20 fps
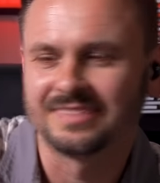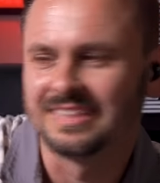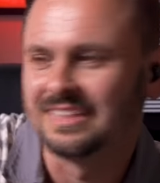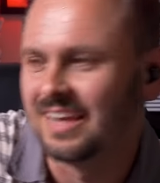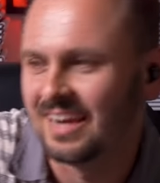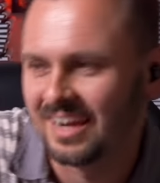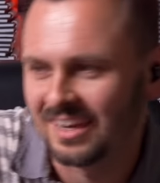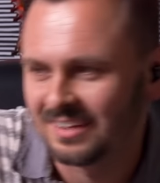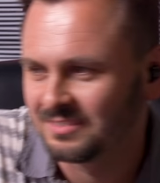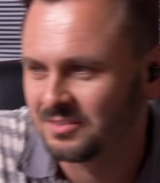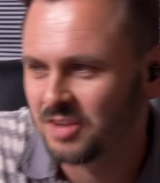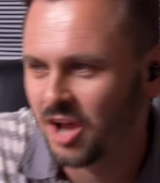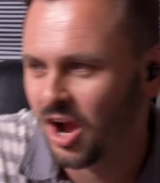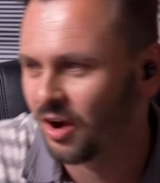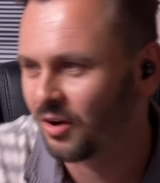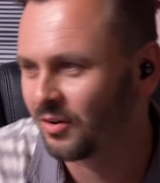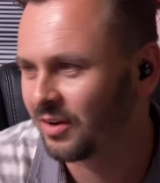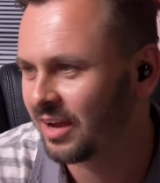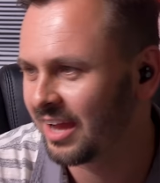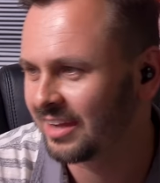Yeah.
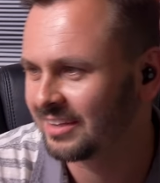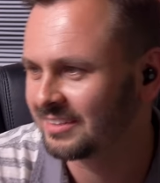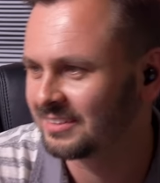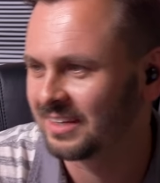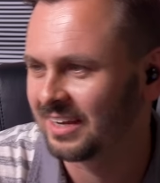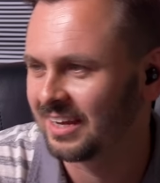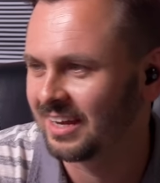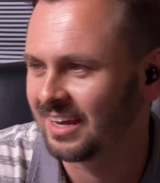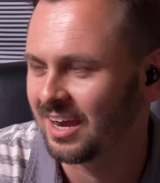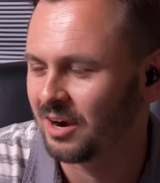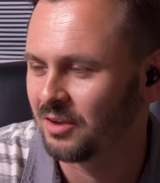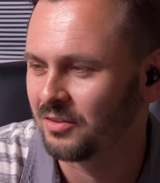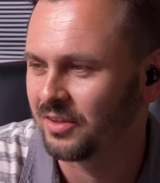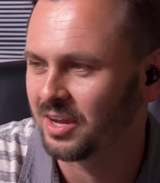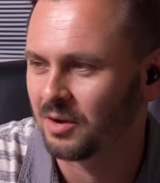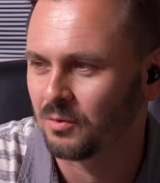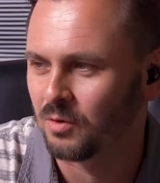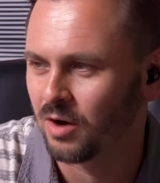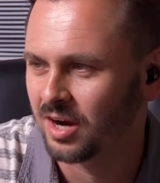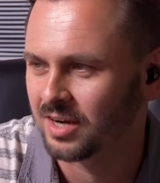No, I, I don't
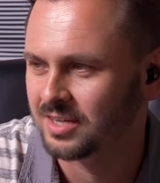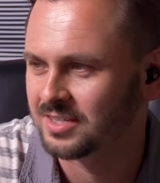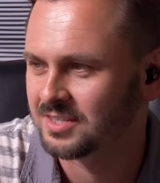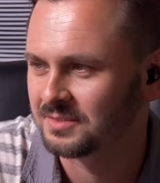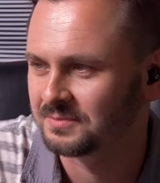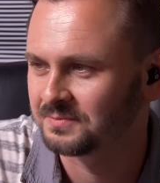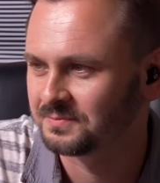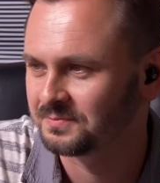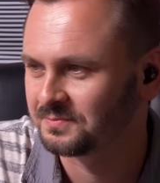think it works.